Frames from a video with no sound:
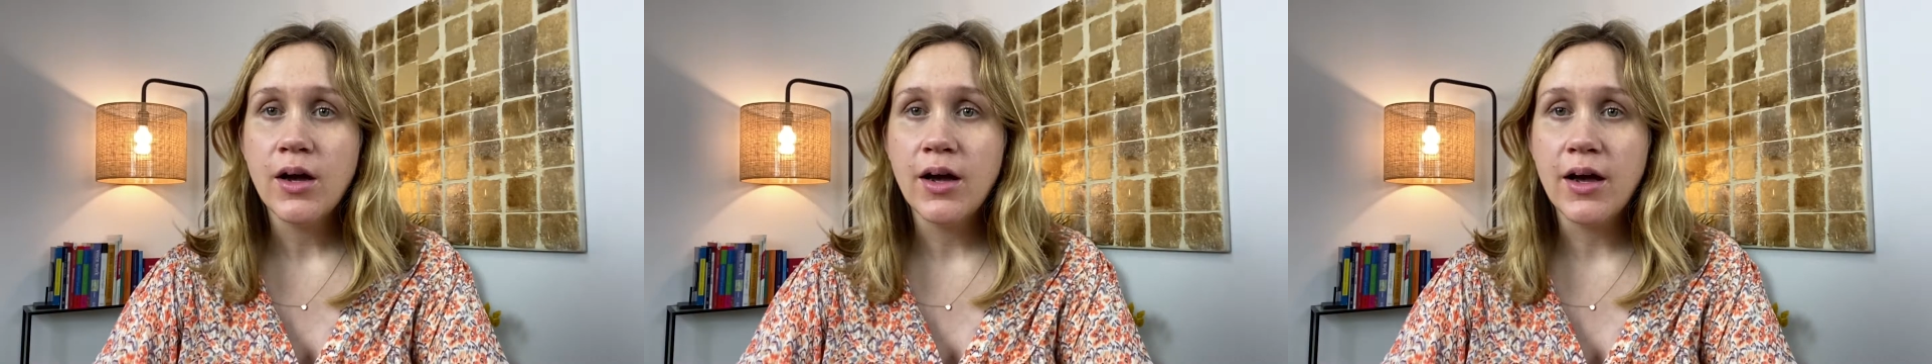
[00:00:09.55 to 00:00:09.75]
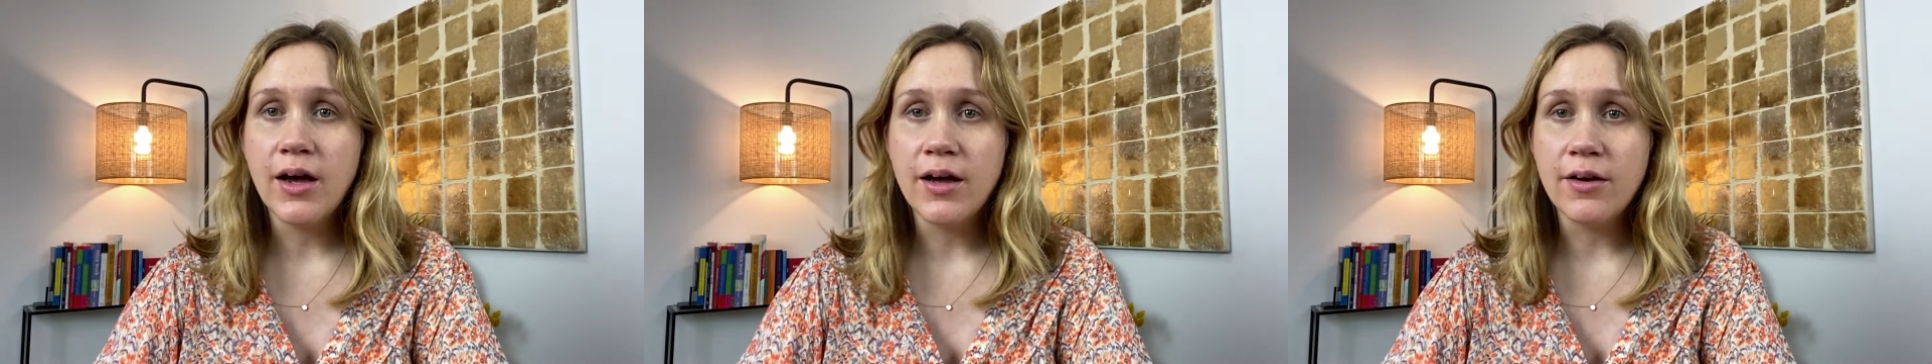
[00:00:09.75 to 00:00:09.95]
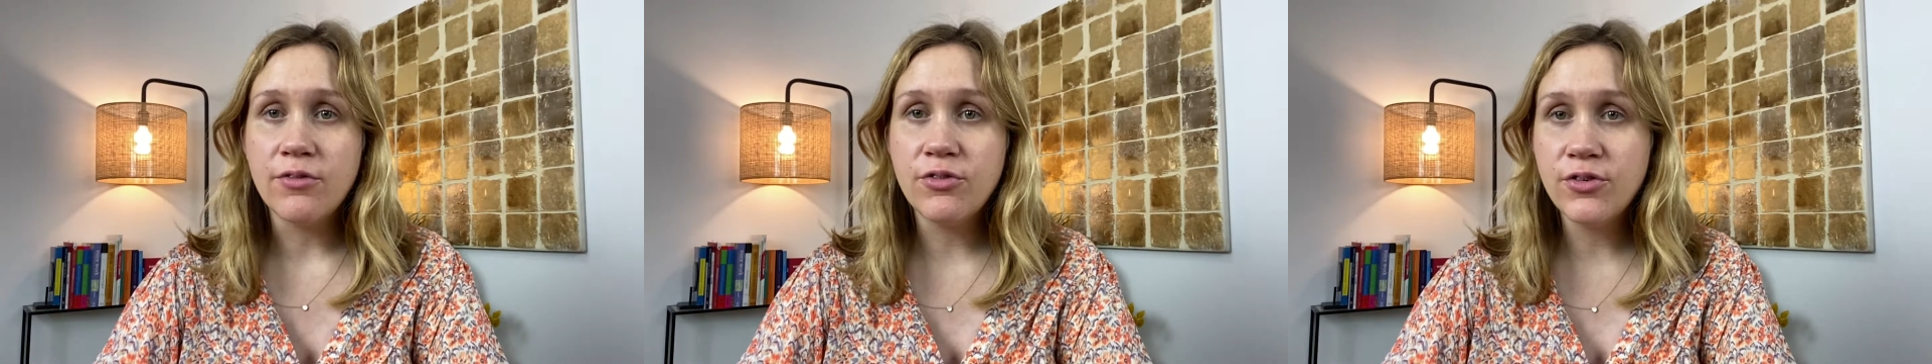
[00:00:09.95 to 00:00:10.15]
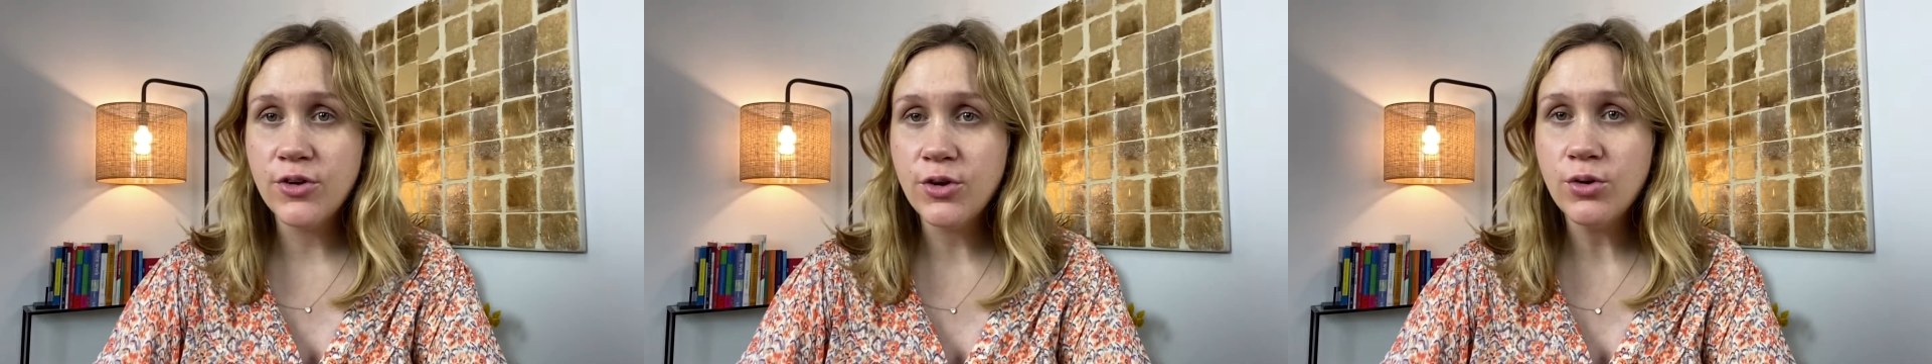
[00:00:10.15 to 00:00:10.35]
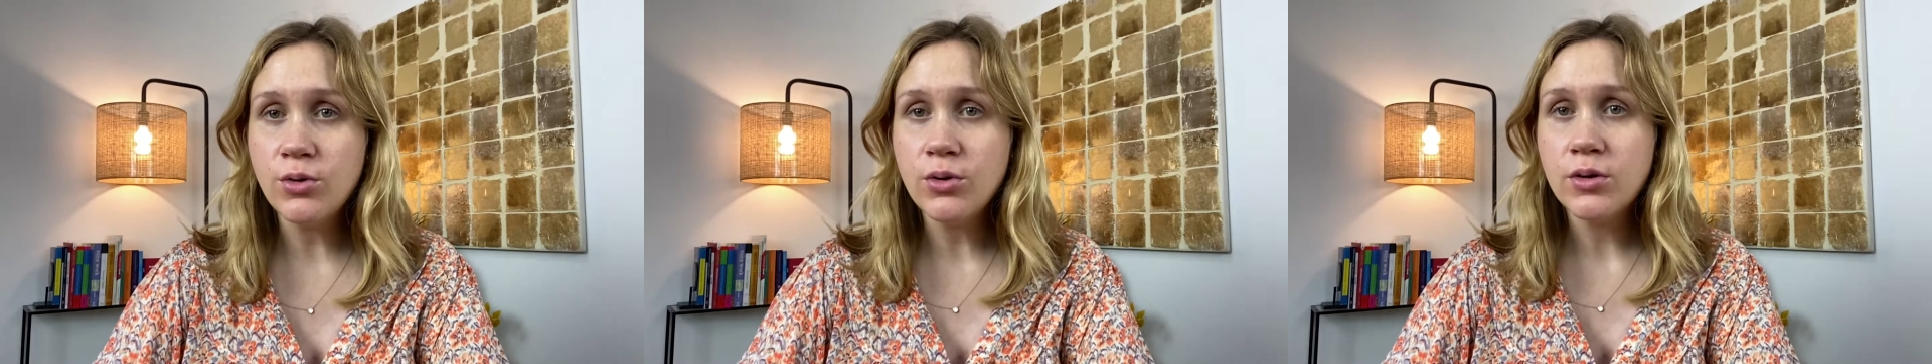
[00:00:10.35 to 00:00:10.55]
a
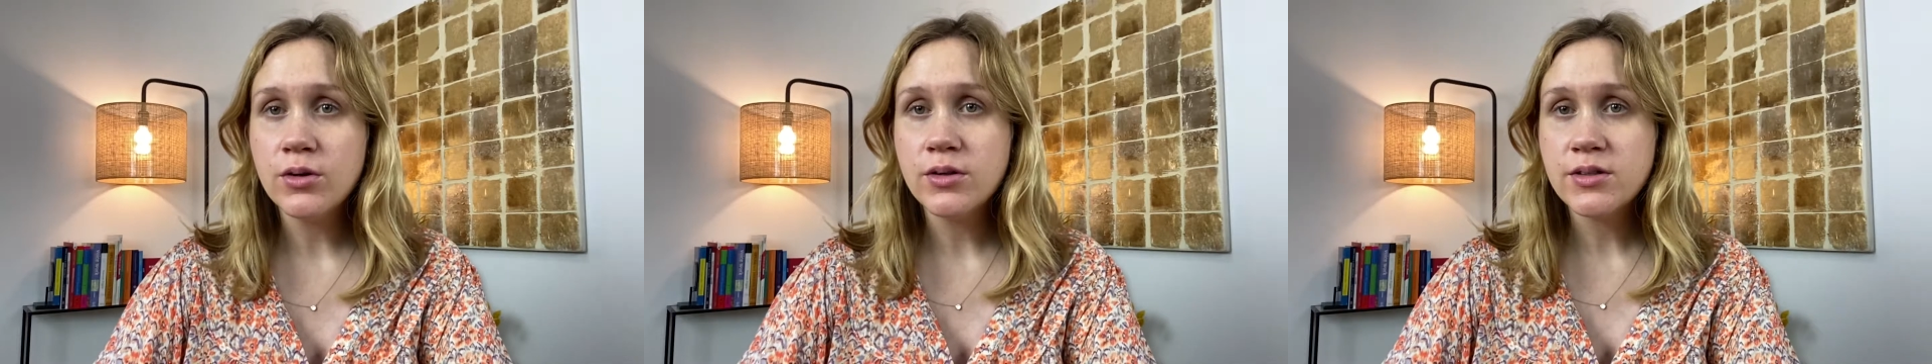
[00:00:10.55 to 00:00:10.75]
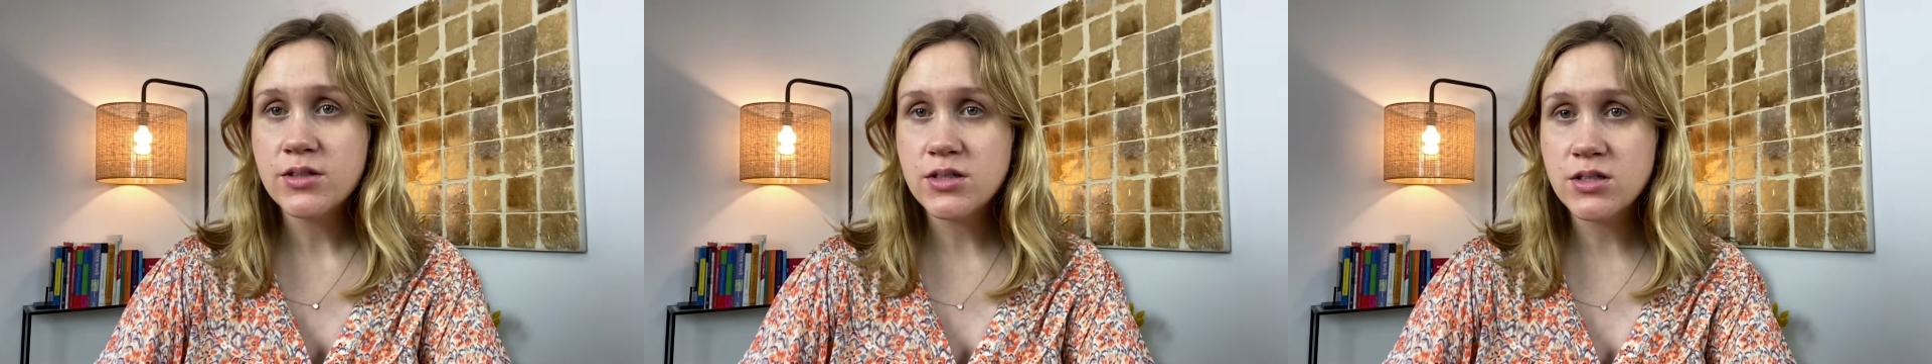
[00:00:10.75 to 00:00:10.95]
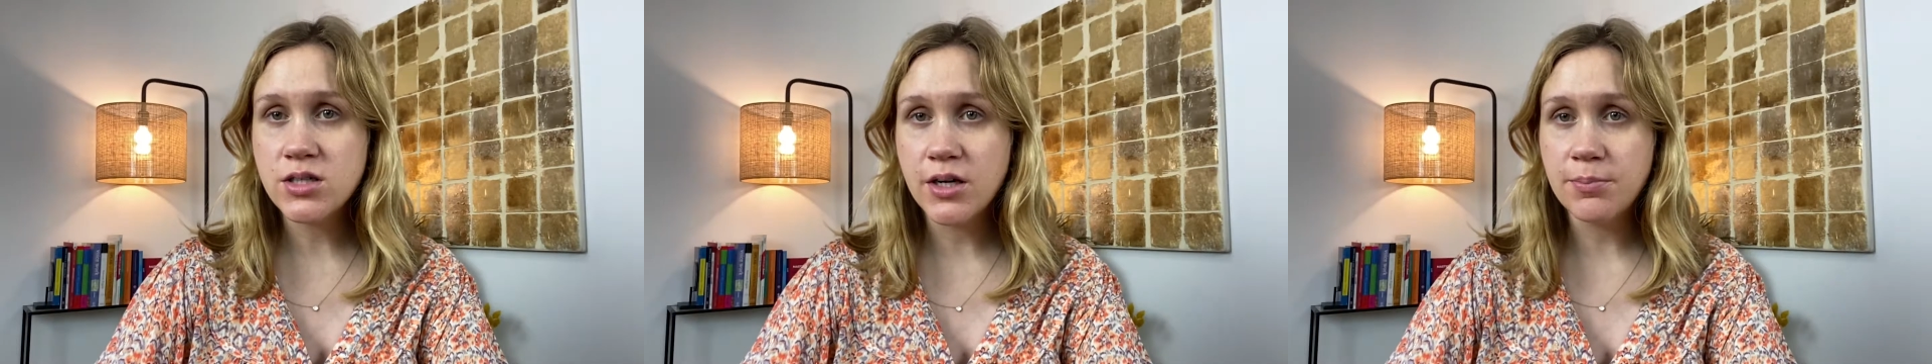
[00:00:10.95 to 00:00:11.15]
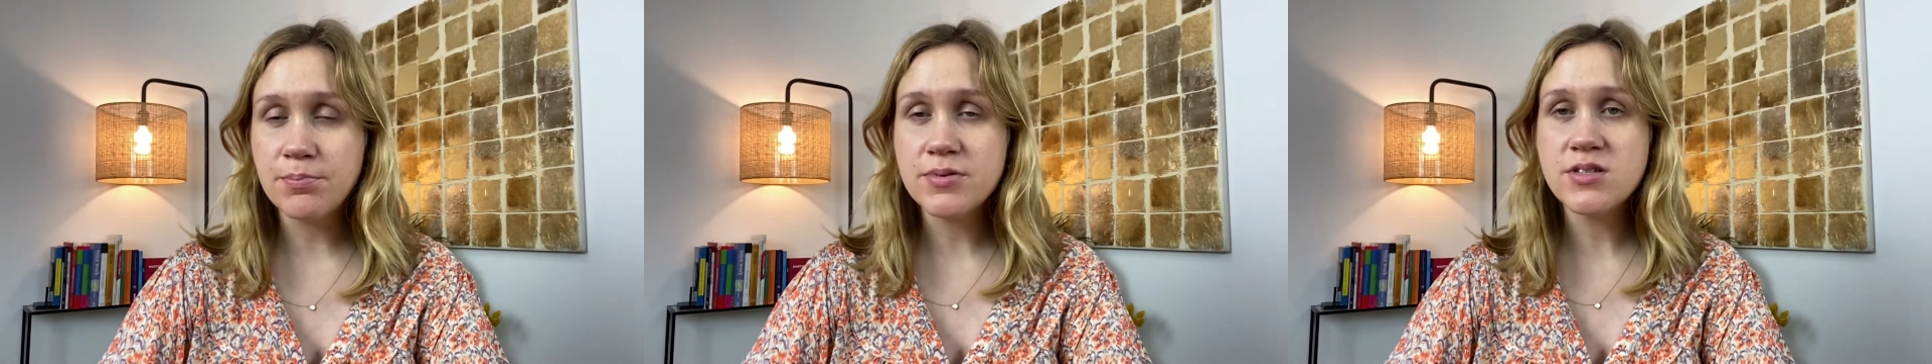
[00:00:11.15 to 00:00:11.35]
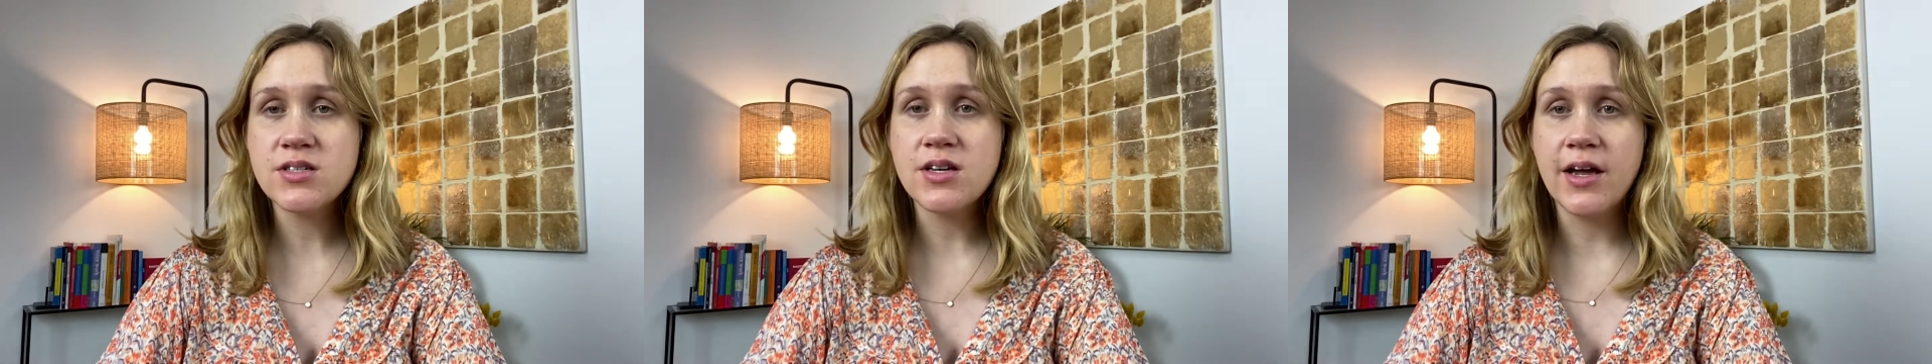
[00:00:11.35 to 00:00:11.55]
few
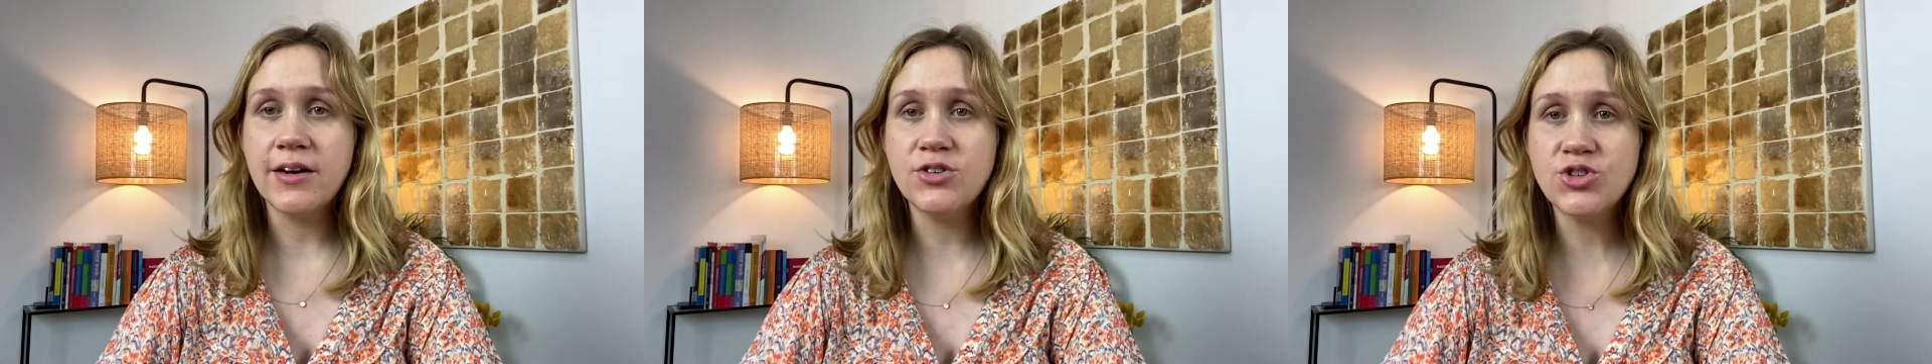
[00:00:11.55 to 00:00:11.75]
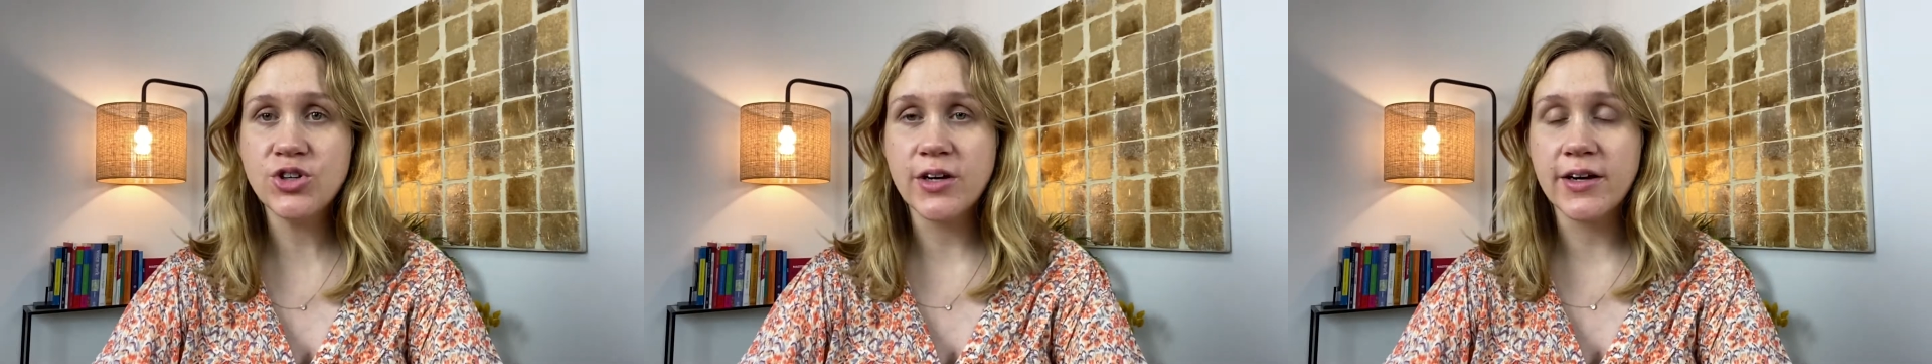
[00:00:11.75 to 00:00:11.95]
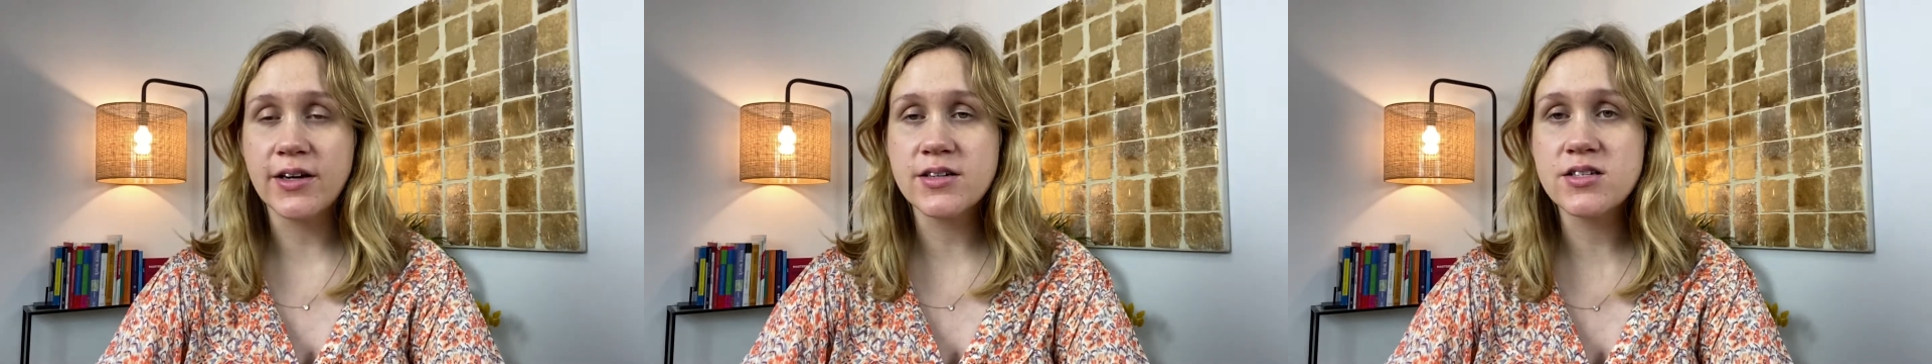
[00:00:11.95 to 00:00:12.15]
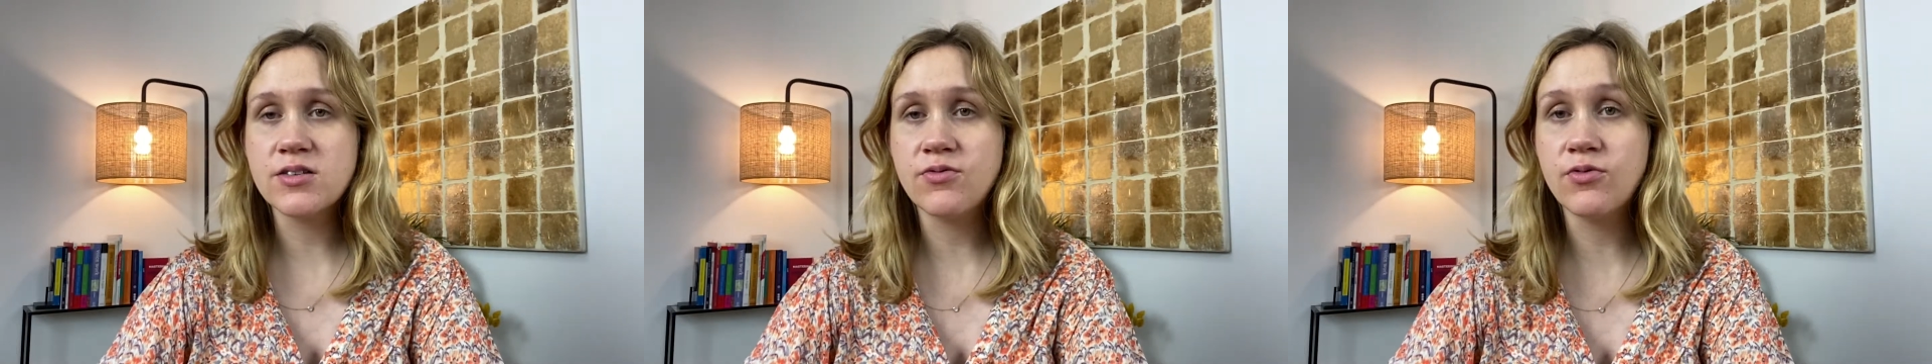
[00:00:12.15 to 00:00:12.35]
tips and tricks